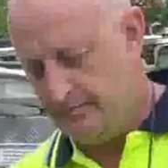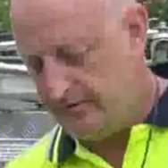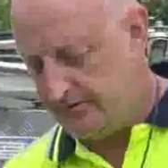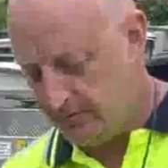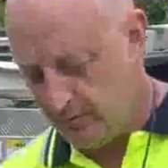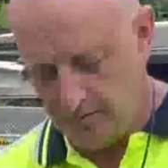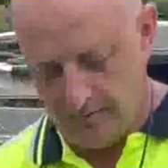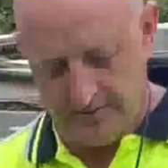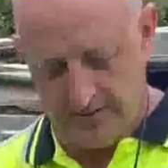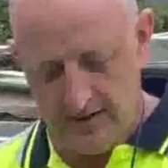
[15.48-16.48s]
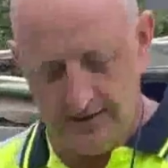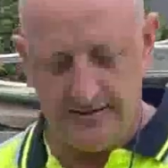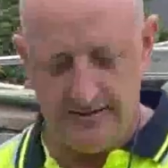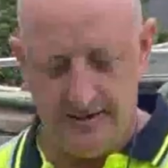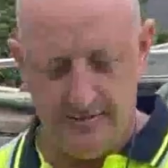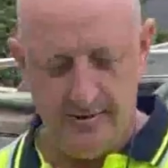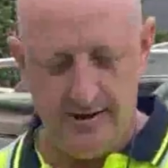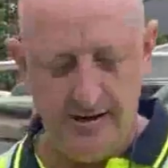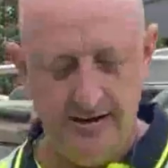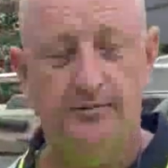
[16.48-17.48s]
bits of equipment today. This is
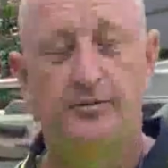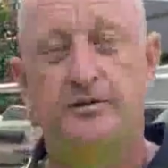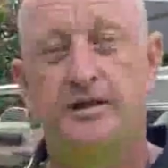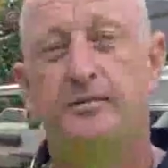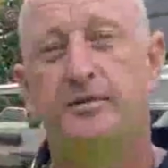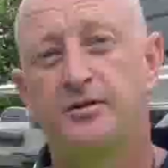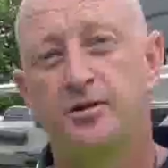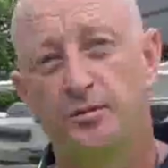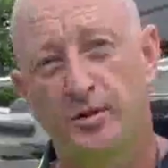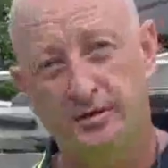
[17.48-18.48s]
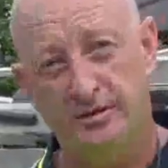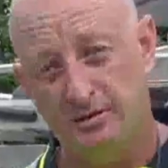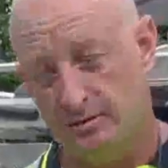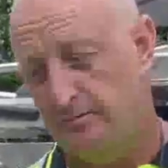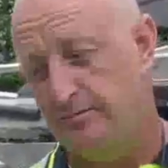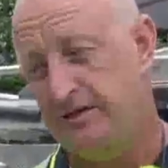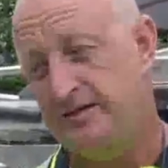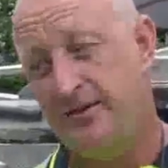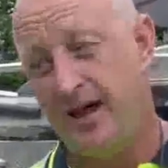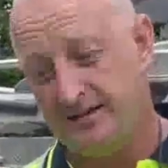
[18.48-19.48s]
our, we always keep in the toolbox, a little
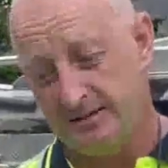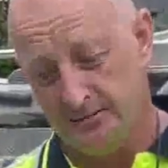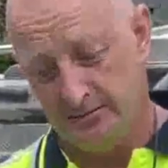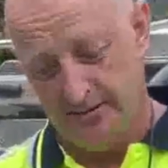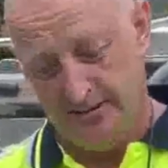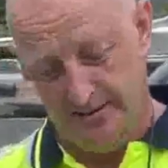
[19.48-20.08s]
piece of arsenal.